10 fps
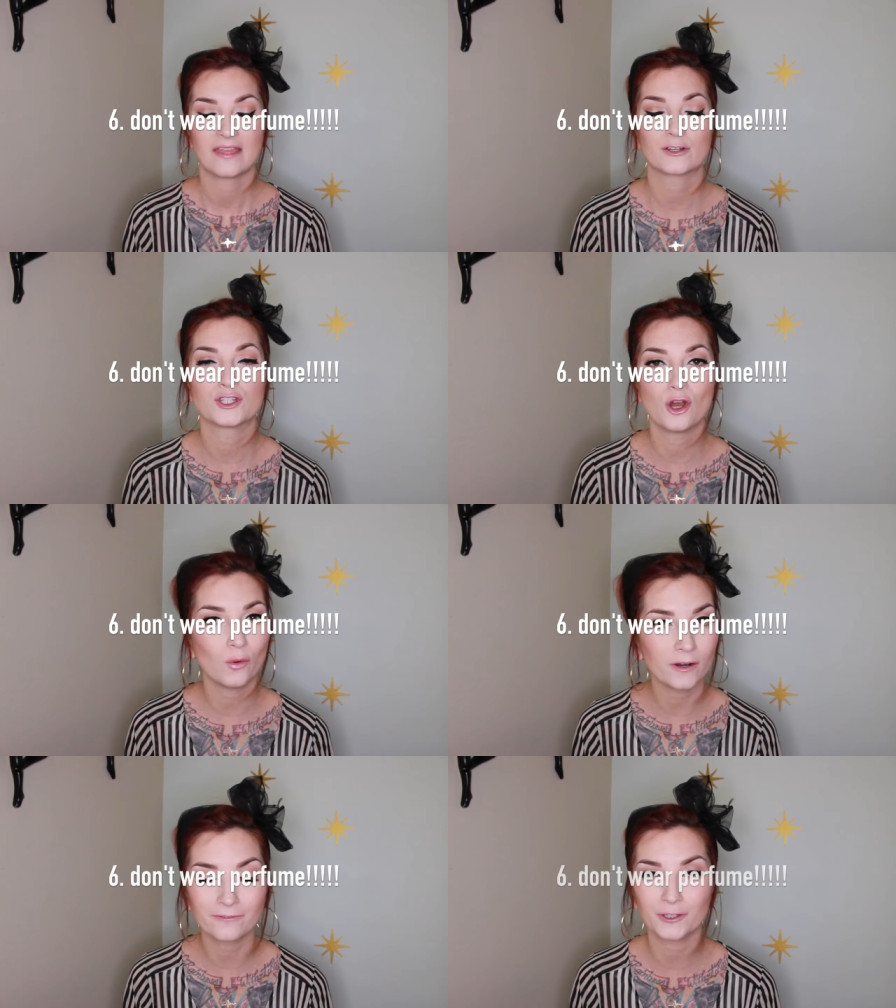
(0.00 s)
There's
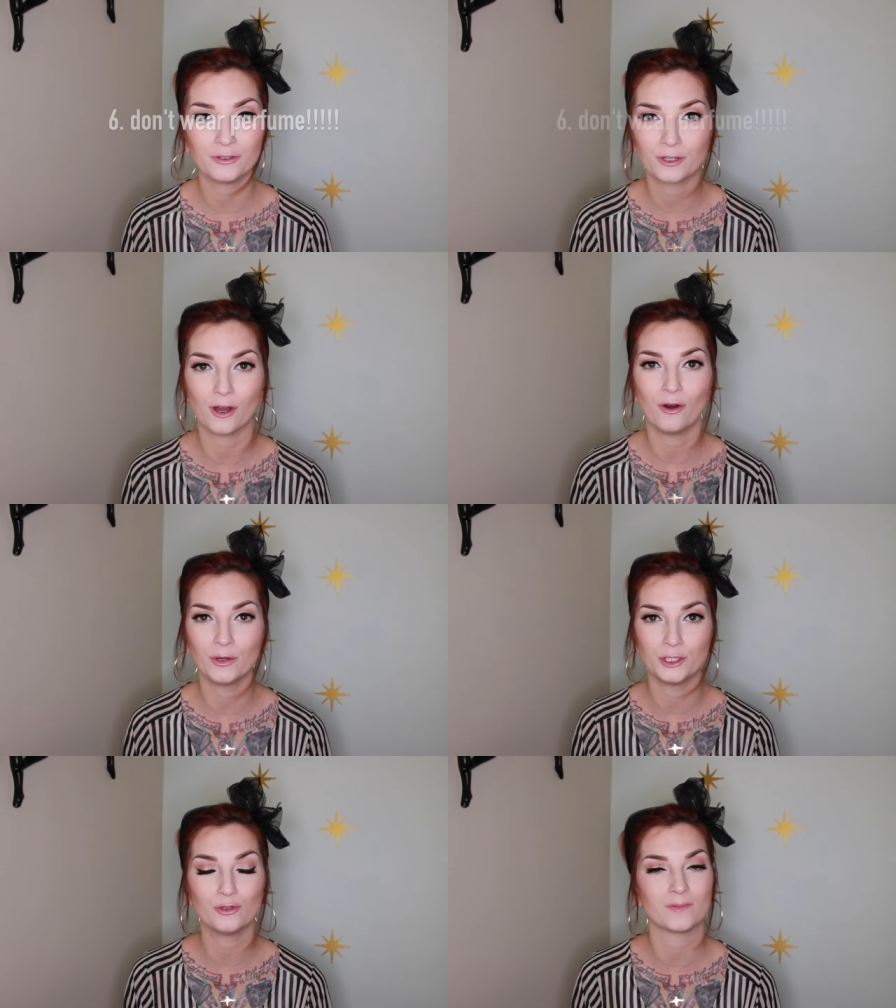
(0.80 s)
nowhere for you to
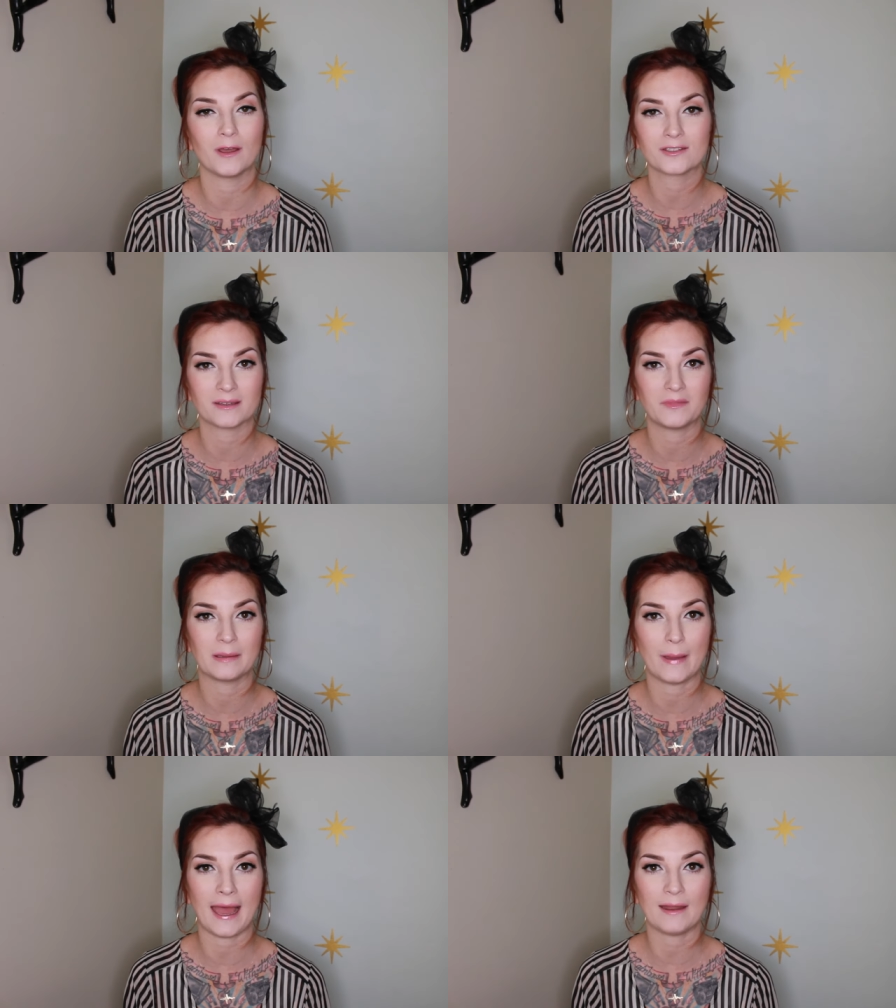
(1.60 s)
go when you smell
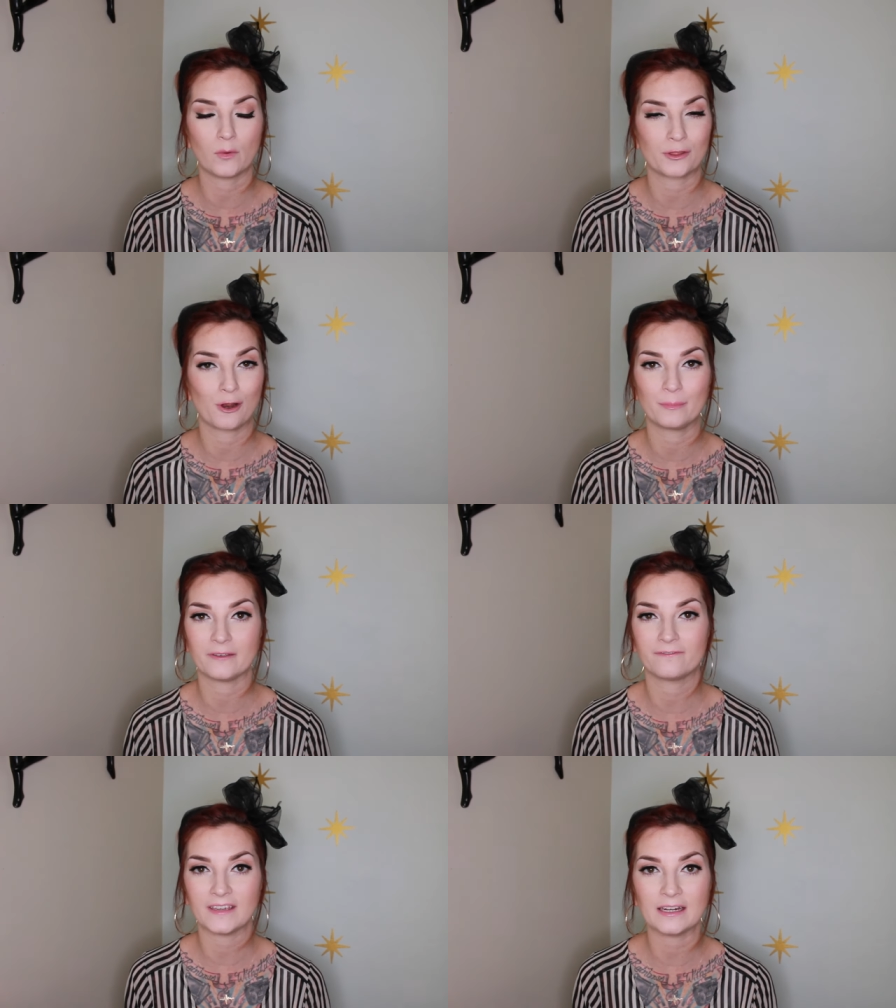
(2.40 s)
something bad, whether it
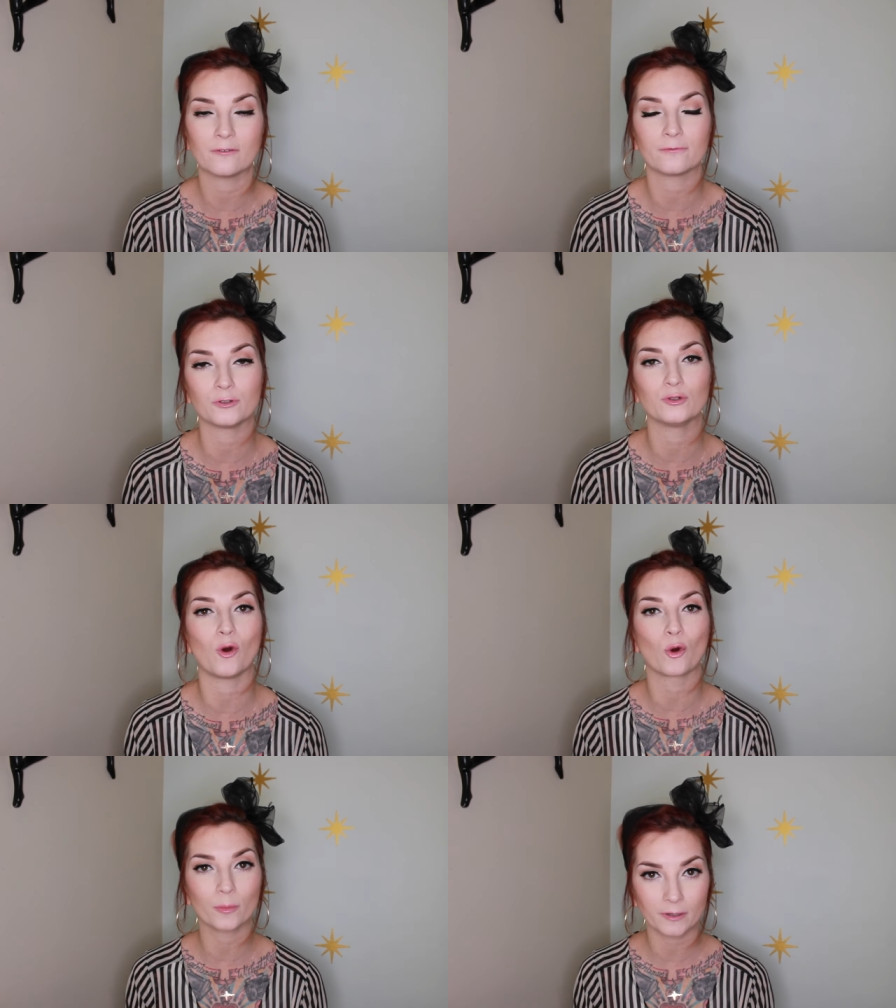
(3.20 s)
be feet, food,
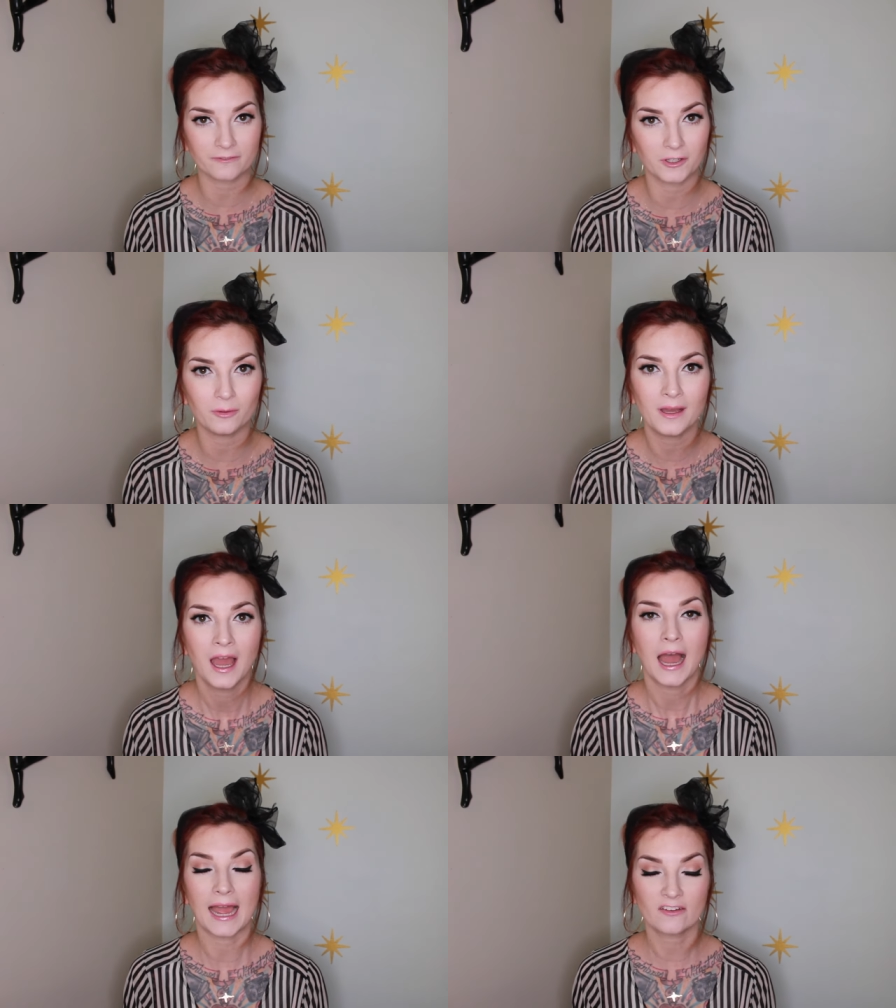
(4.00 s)
or perfume.
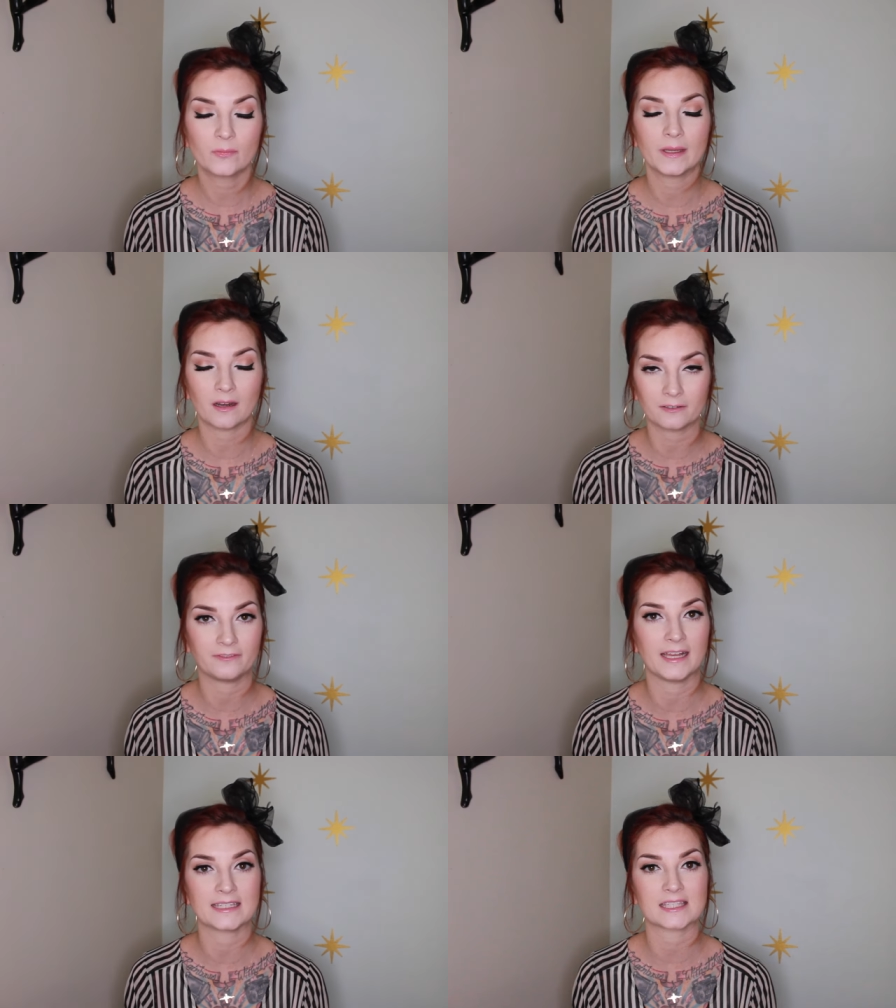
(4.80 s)
I've been on
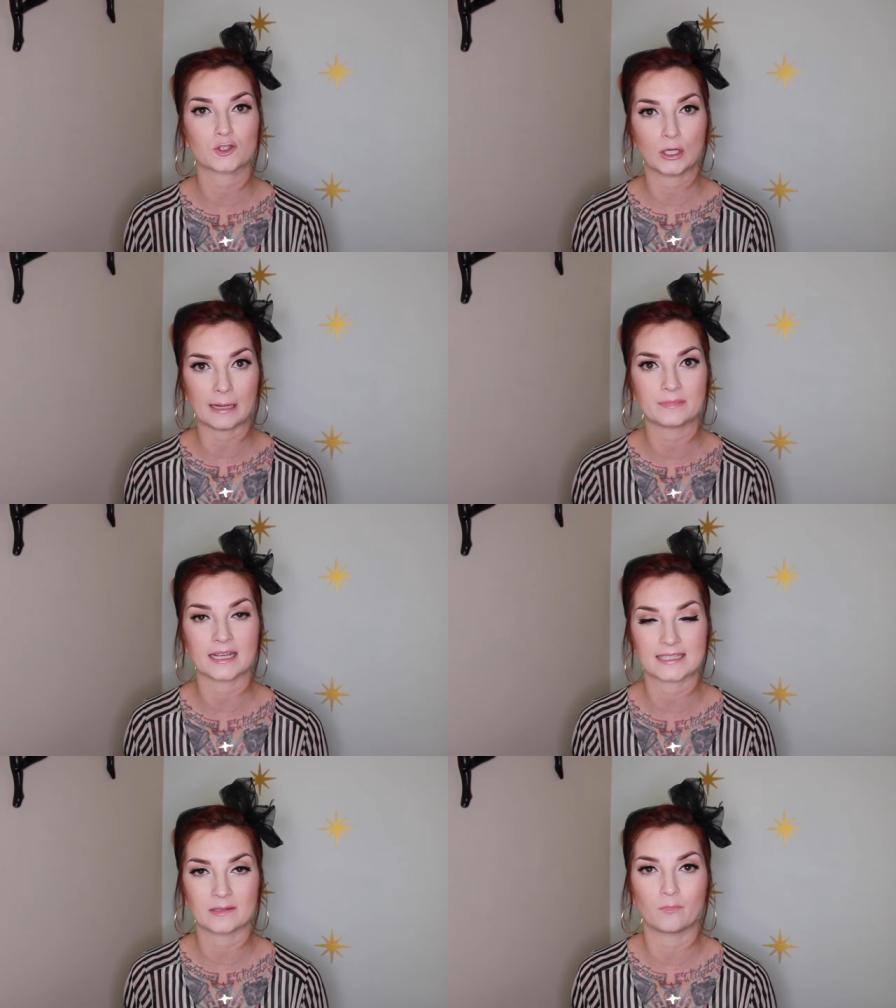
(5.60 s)
flights trapped
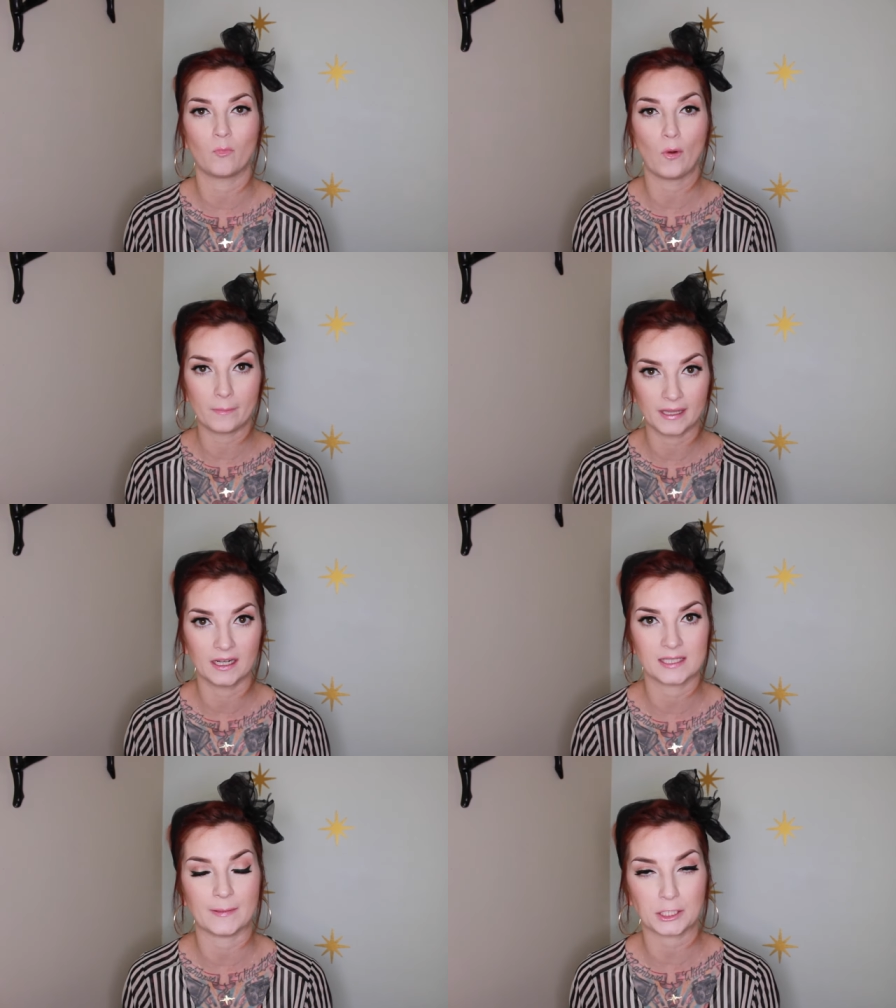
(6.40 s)
next to women,
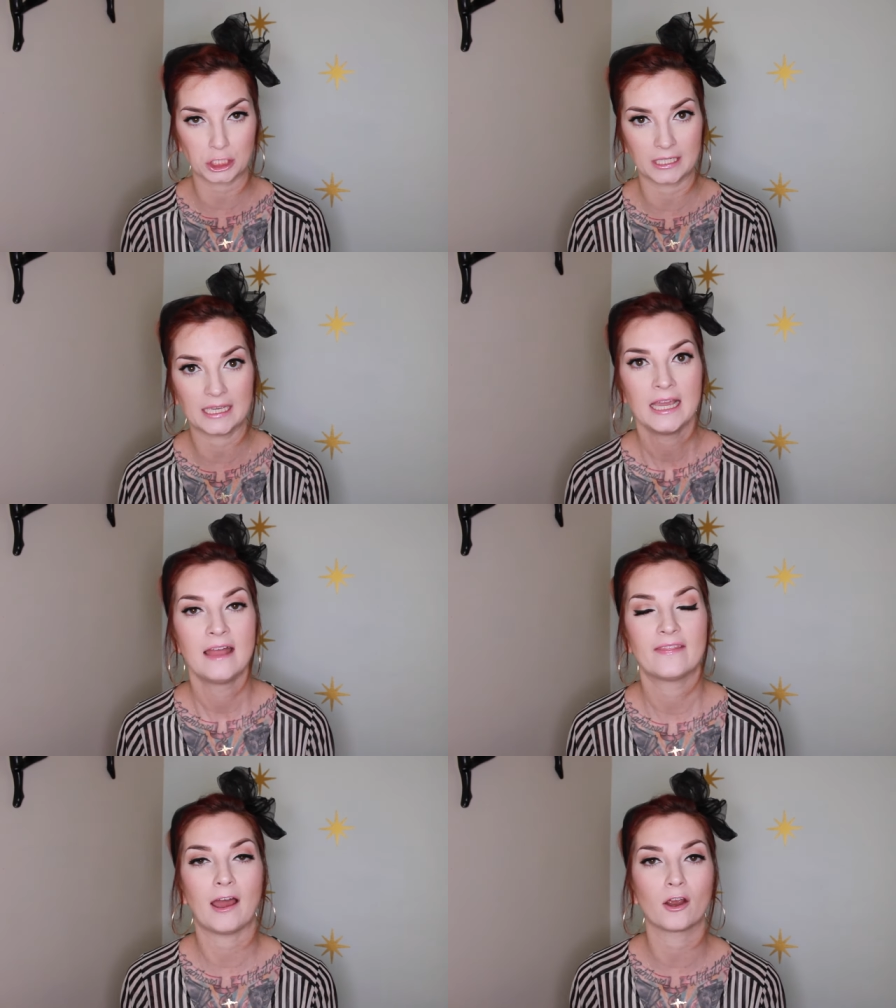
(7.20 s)
especially,
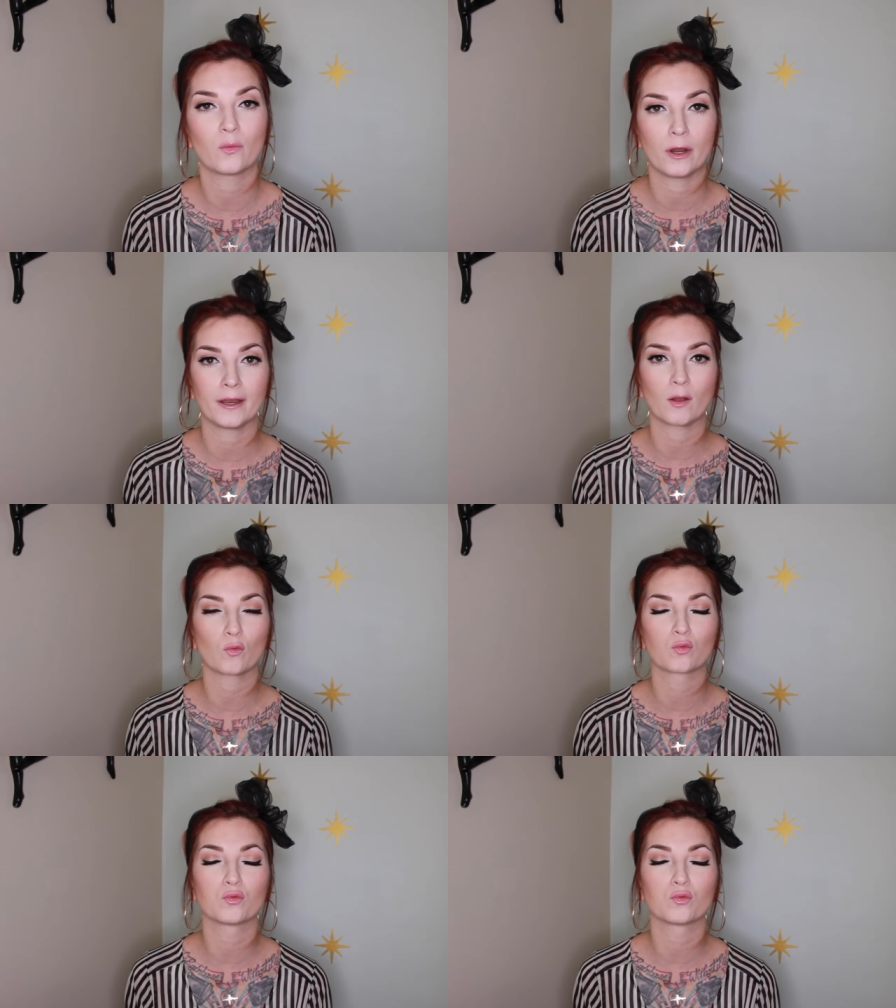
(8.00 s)
that are wearing